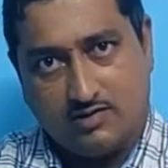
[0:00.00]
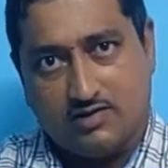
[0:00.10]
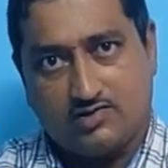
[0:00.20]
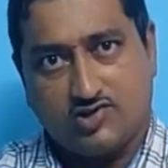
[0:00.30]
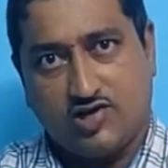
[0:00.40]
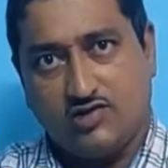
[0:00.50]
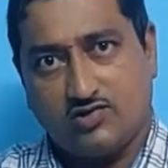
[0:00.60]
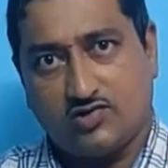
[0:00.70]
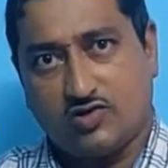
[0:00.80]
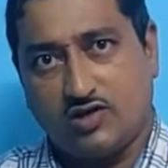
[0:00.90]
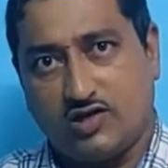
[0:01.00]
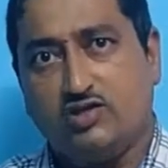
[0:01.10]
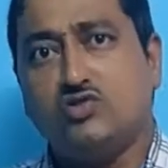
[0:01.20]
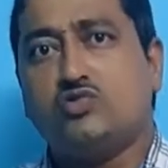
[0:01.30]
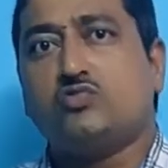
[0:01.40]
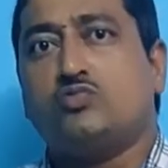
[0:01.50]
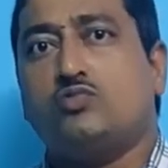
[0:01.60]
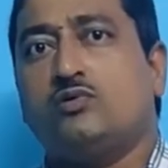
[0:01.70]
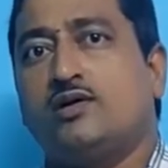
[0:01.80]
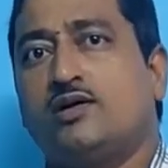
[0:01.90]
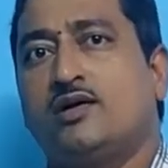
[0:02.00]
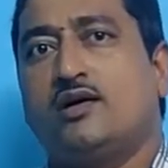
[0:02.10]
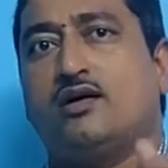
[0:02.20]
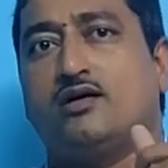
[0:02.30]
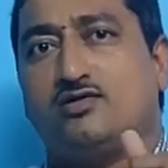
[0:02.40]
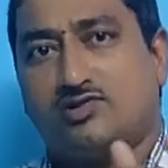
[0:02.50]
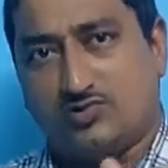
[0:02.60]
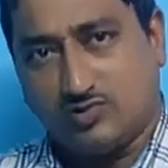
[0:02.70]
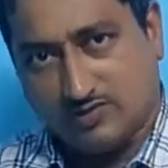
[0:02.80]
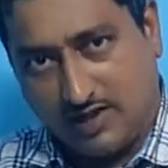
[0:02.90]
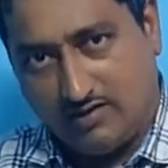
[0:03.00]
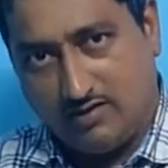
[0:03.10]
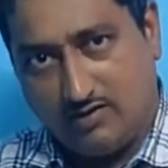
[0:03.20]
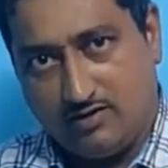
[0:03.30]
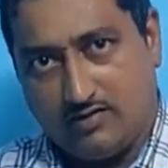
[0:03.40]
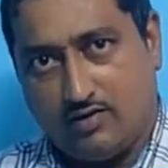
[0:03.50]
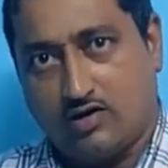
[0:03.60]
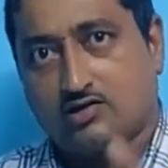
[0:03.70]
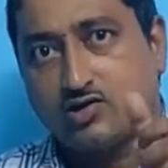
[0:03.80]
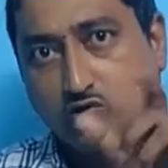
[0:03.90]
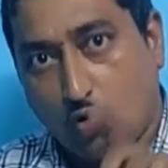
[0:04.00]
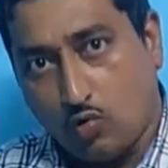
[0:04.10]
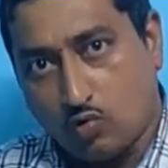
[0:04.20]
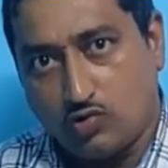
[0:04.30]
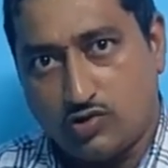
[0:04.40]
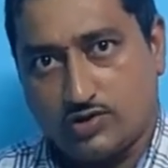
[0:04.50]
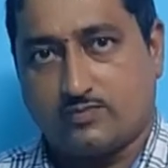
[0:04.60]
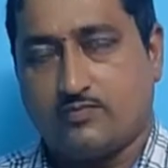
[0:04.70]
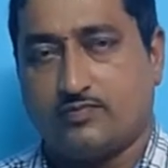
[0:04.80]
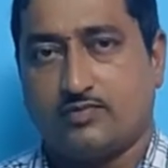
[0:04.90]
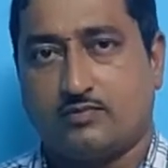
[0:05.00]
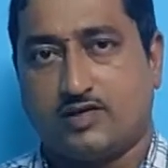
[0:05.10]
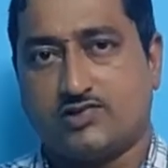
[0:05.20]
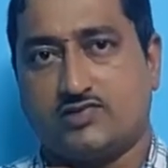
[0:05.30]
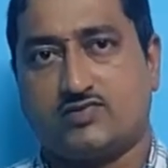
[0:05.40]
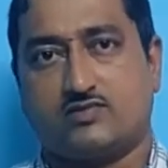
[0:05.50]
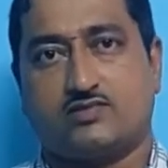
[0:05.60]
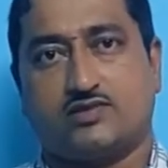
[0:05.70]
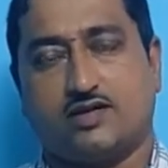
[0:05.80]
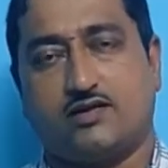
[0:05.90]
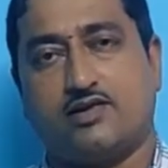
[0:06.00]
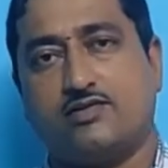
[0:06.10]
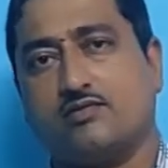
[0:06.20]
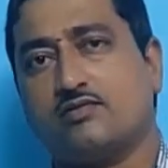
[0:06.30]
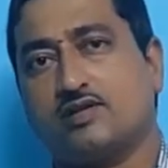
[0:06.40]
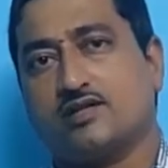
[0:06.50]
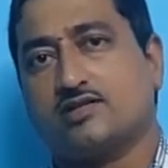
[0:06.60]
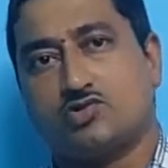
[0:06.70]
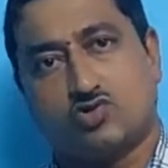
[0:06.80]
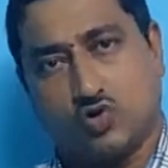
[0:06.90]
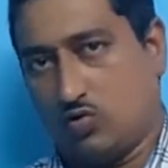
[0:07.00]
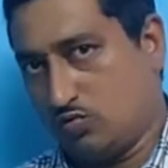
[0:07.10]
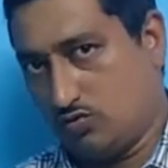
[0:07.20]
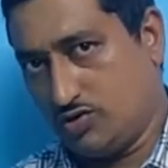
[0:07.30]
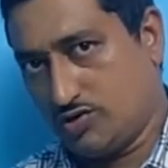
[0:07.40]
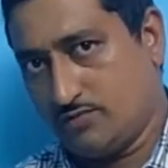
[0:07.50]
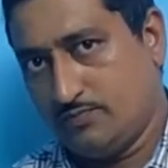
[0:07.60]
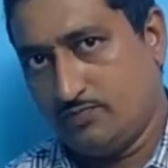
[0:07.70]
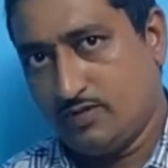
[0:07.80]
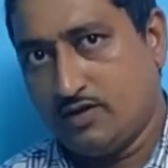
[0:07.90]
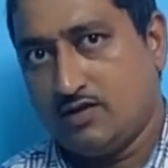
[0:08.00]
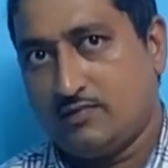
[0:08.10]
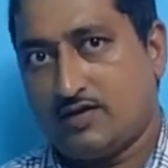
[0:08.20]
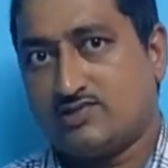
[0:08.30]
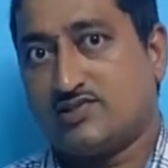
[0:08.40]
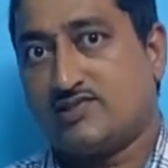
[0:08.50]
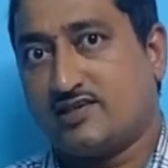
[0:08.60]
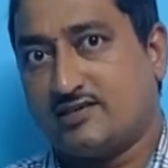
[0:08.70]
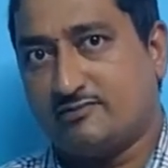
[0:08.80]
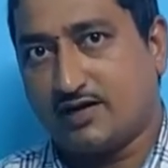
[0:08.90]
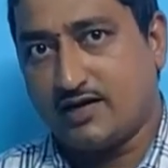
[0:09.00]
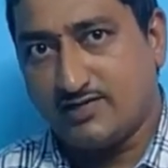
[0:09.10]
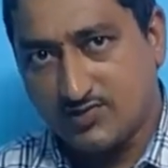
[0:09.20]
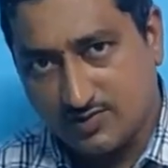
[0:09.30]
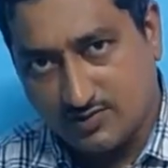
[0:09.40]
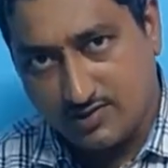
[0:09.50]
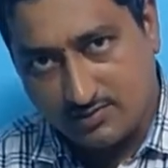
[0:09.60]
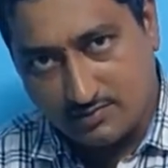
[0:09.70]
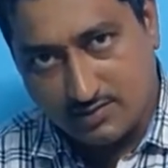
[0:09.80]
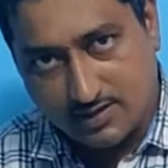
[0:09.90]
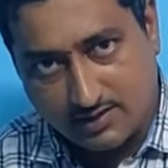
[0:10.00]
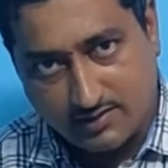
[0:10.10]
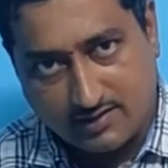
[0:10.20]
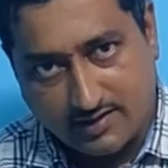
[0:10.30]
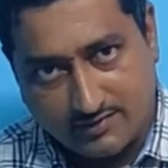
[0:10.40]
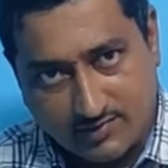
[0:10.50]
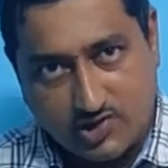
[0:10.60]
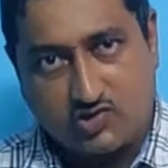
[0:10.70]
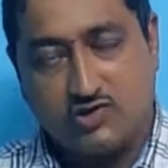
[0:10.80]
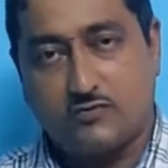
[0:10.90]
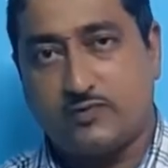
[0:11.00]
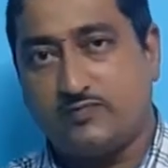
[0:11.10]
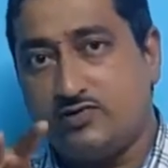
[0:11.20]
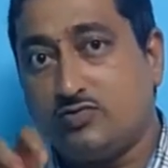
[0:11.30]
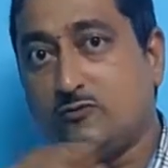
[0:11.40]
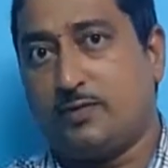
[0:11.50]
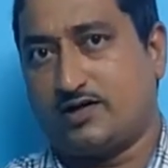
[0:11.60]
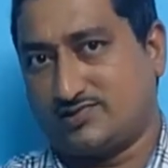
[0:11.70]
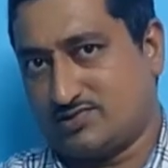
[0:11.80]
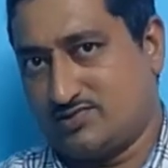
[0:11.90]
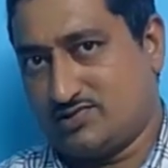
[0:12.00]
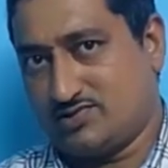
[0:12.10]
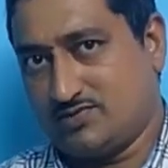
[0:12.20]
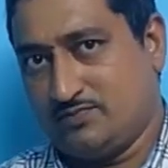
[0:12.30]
changes into tell or told. Past tense of the tell here, that is told. Because it signifies here that the conversation is between two persons.